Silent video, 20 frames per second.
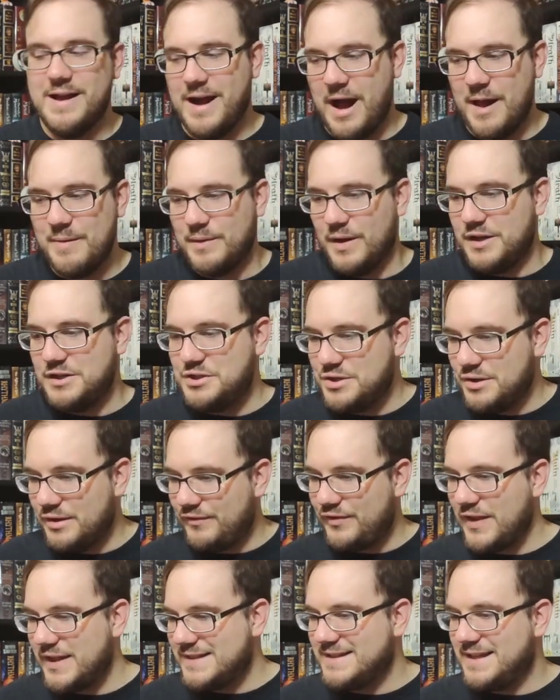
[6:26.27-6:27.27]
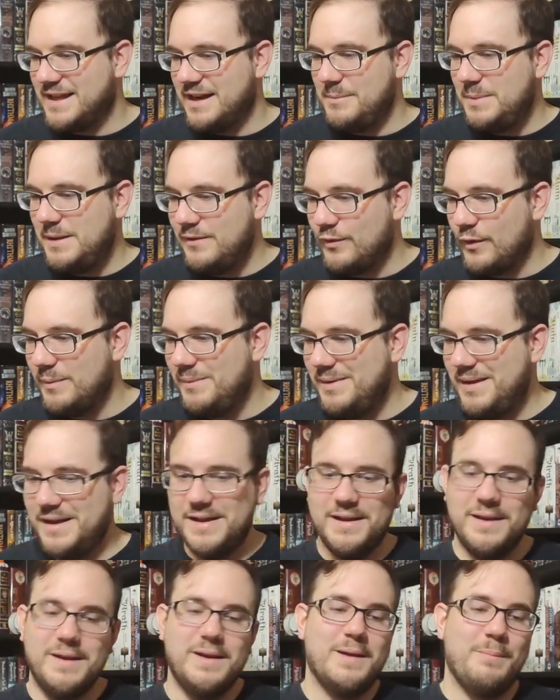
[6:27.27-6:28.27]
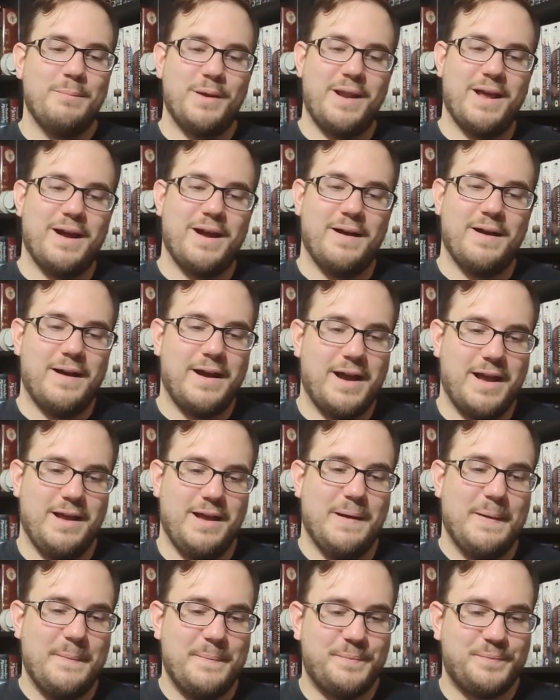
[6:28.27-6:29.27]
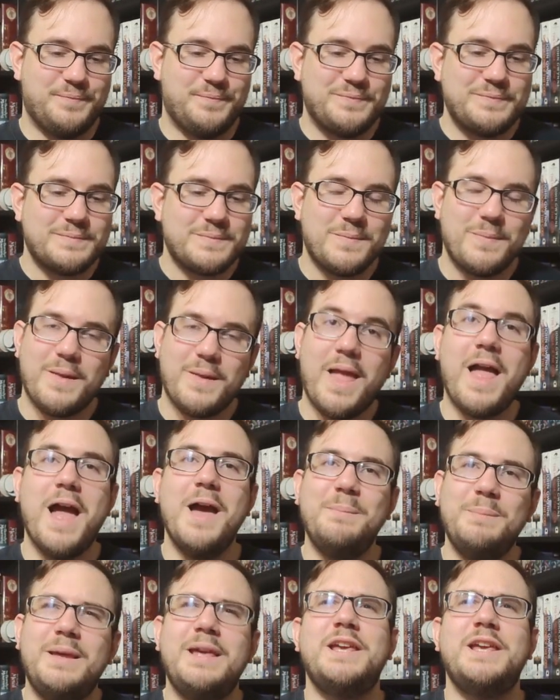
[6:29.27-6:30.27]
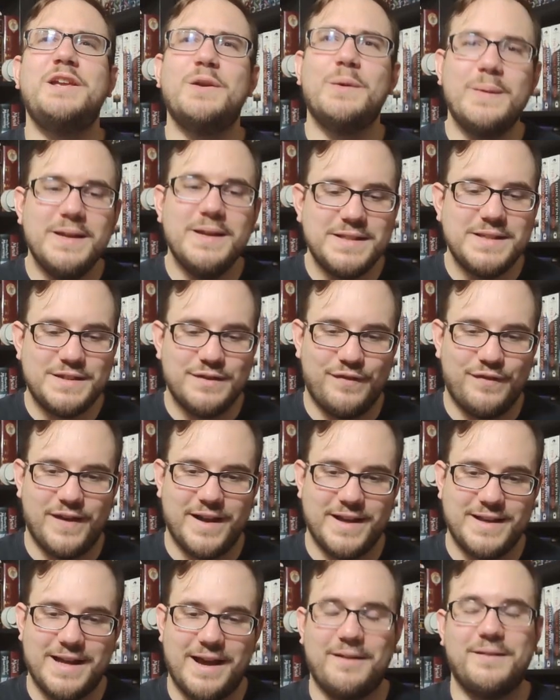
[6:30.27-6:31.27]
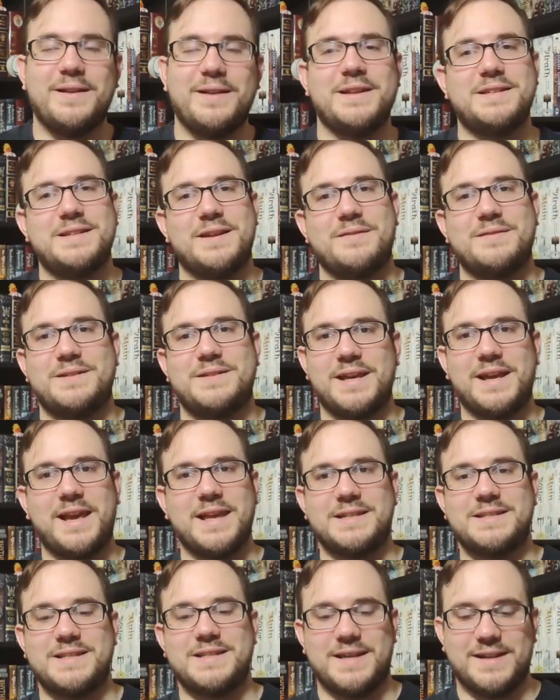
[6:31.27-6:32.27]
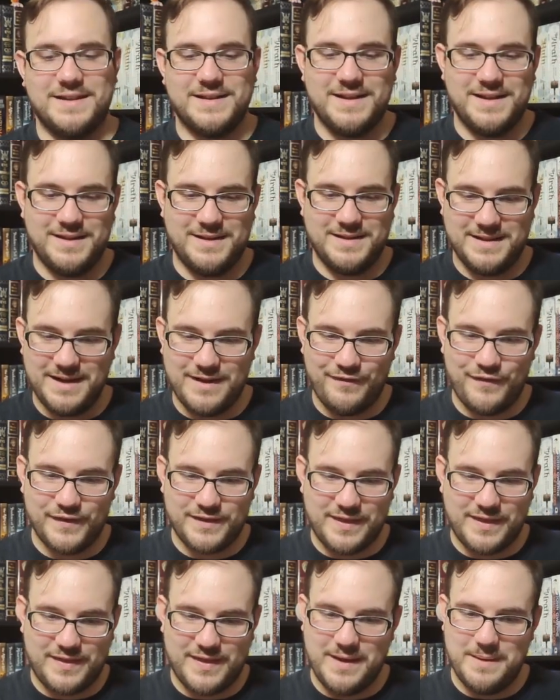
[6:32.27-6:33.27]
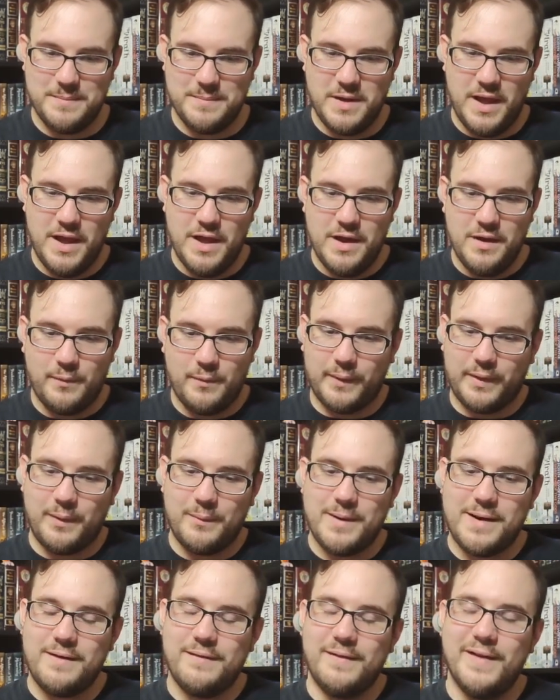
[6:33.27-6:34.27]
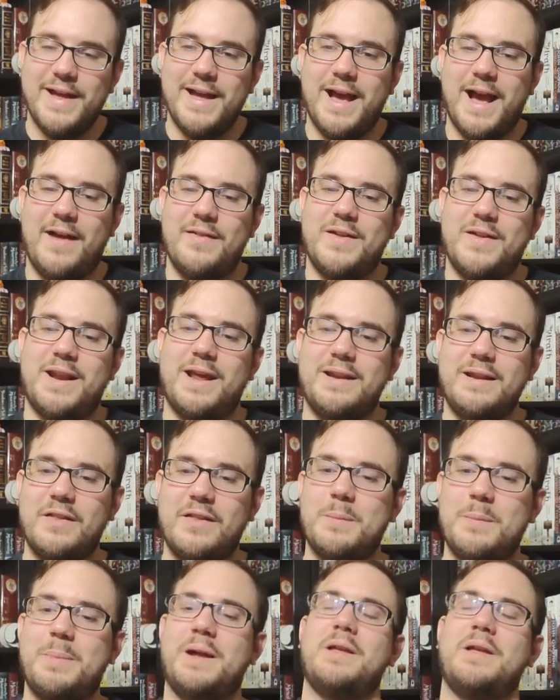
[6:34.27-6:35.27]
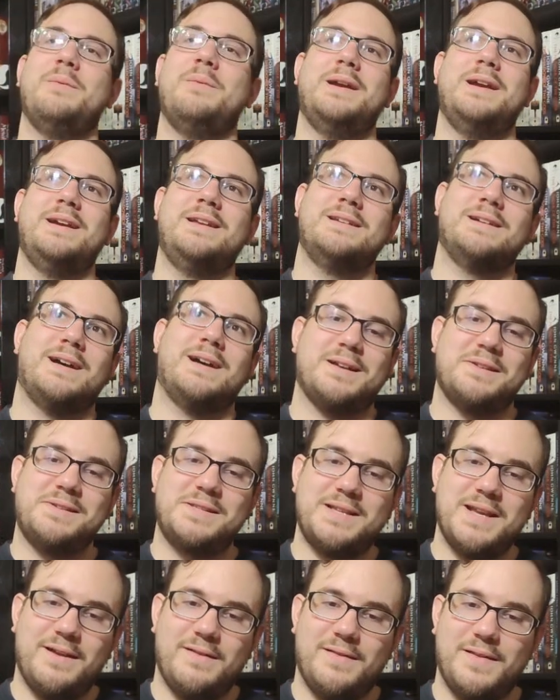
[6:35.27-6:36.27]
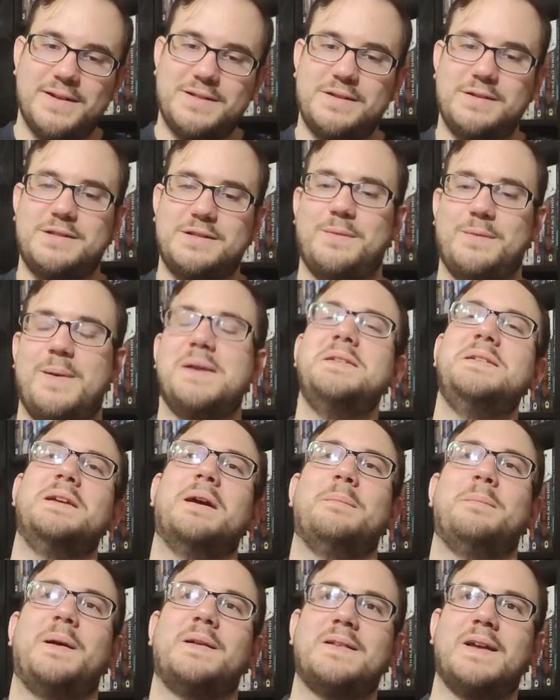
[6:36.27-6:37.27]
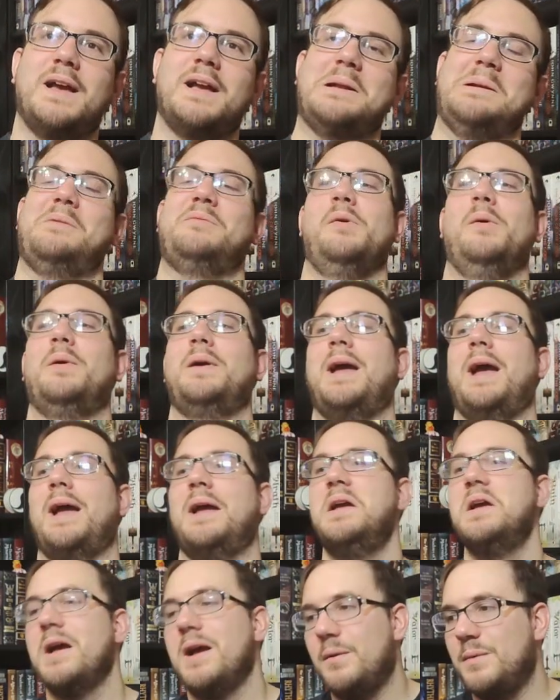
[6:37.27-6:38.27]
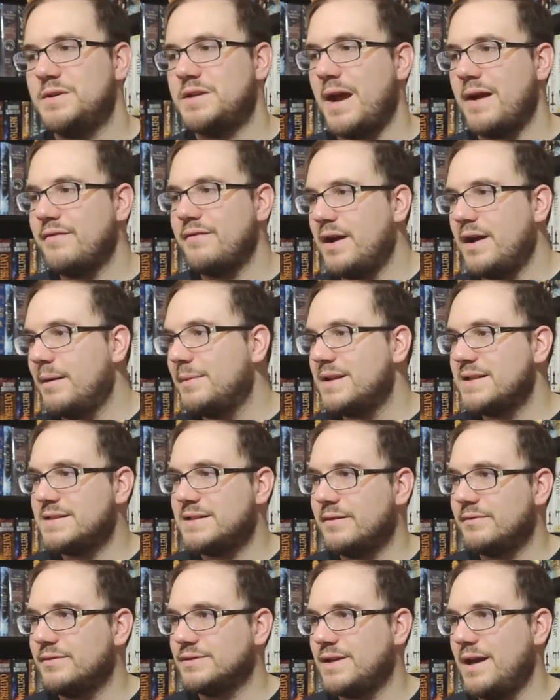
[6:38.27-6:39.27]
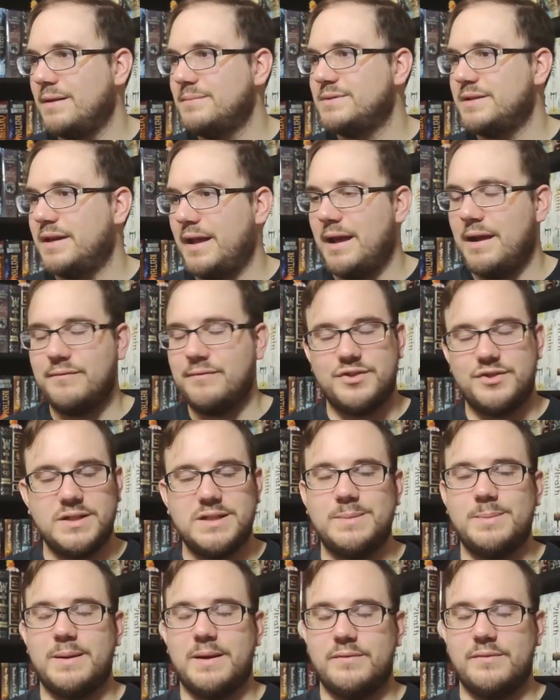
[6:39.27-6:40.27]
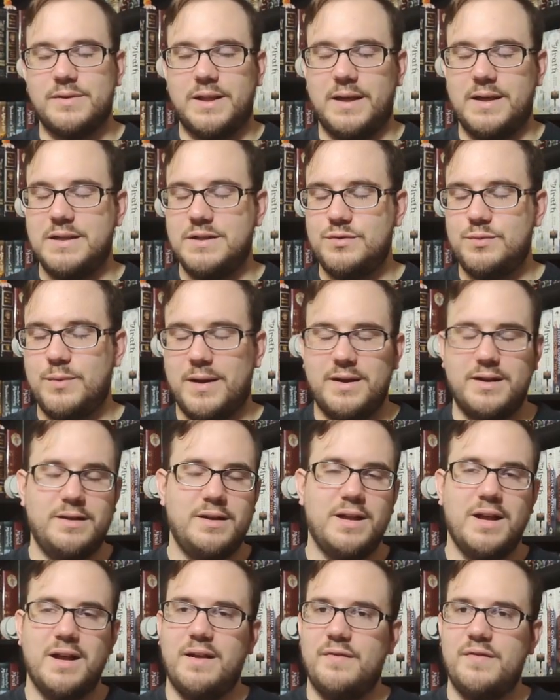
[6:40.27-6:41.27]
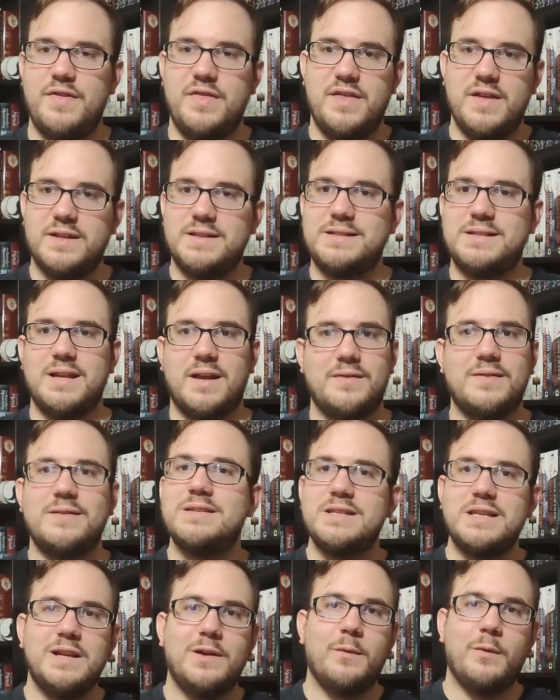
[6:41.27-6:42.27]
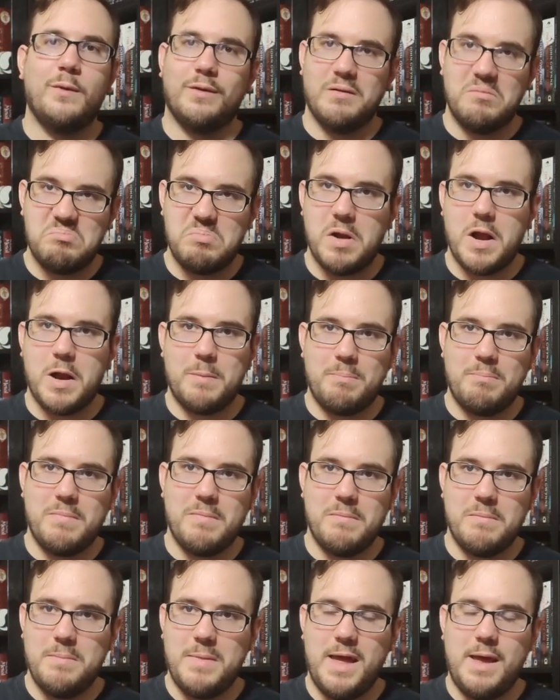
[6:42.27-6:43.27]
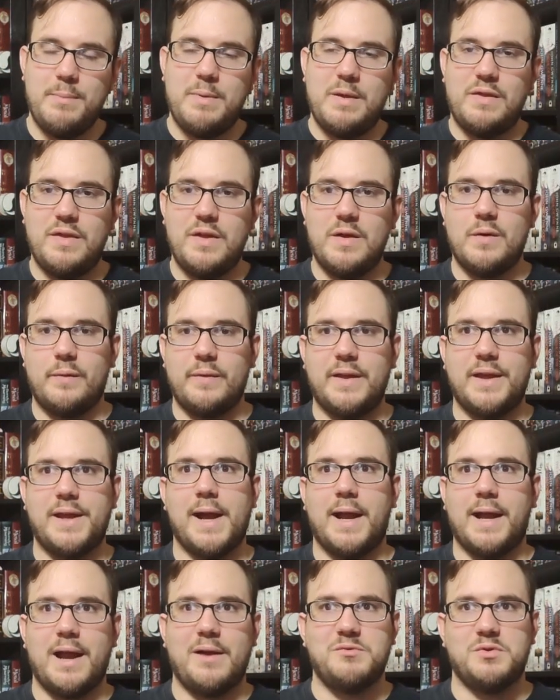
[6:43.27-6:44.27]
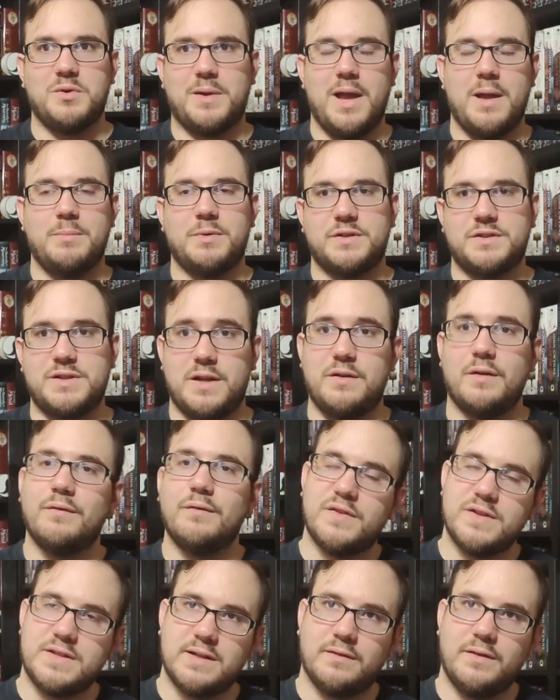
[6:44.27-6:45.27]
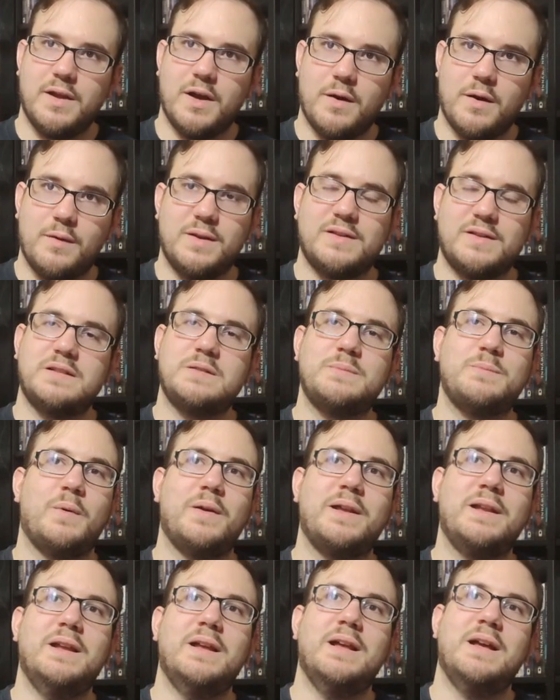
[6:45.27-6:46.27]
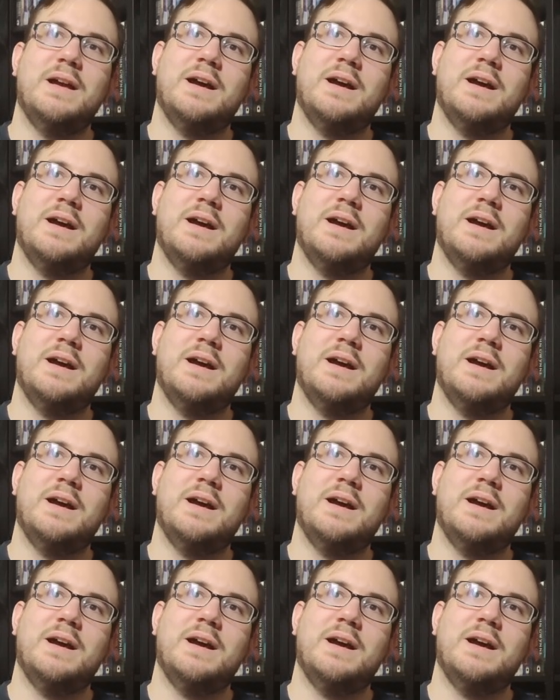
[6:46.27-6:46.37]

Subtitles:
I'm not sure if that's going to be for me, but I'm curious to find out. It sounds like it's going to fit the theme really well. And then another buddy read, Sailing to Cerantium by Guy Garvey O'Kay, which I've commented several times that I have just about everything he's written. This and the sequel are maybe the only Guy Garvey O'Kay books I don't physically own at this point.